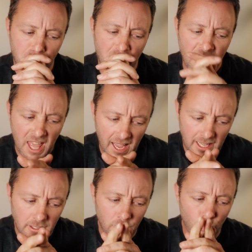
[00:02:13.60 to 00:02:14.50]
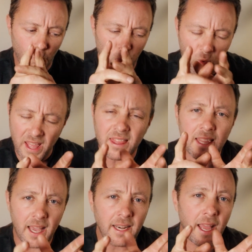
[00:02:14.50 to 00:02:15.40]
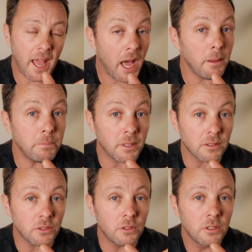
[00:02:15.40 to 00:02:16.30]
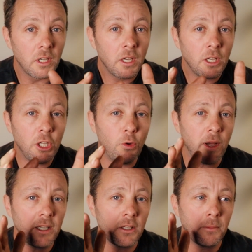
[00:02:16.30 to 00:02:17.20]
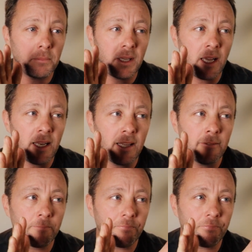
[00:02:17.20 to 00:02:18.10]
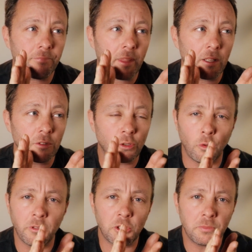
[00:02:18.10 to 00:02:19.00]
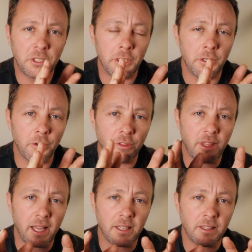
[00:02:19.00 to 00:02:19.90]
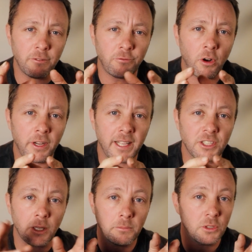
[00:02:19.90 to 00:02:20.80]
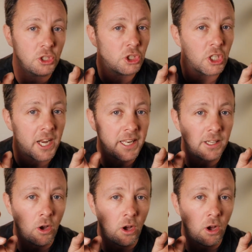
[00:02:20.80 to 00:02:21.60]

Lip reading: Then when that happens, you end up getting so much material that the frog ends up shedding